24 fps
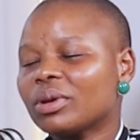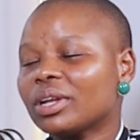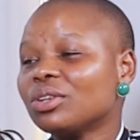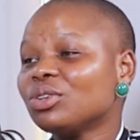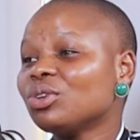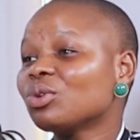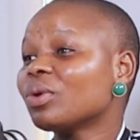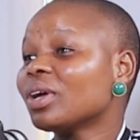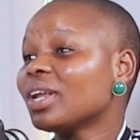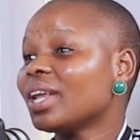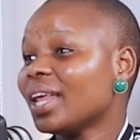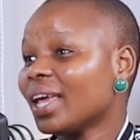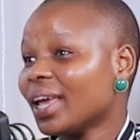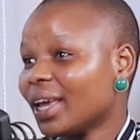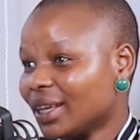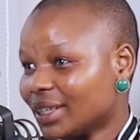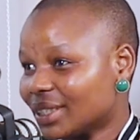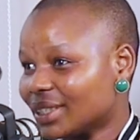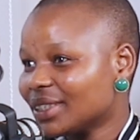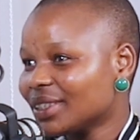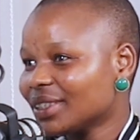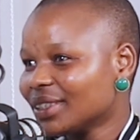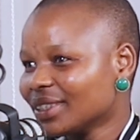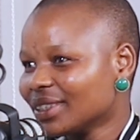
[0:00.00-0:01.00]
and you were
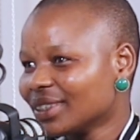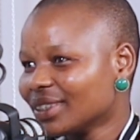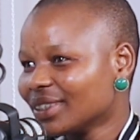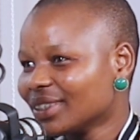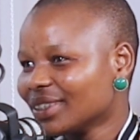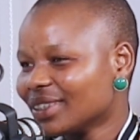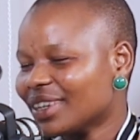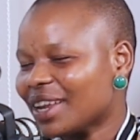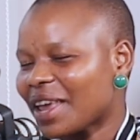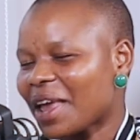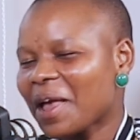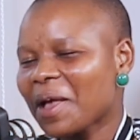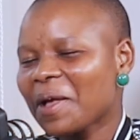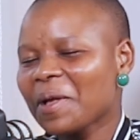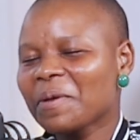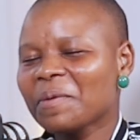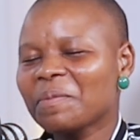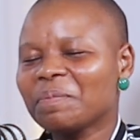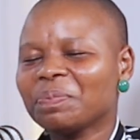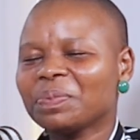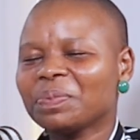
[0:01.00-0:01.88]
late, ne?